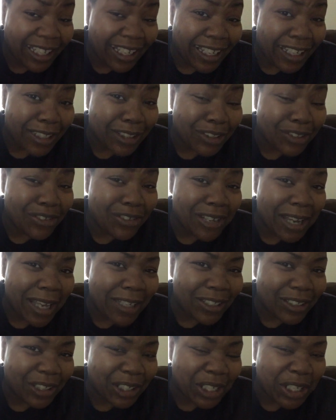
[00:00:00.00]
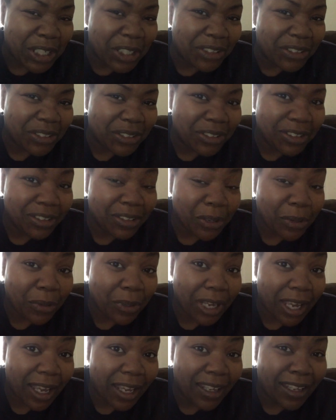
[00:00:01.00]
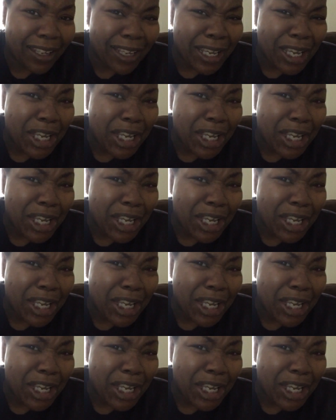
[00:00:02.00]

It's delicate, okay?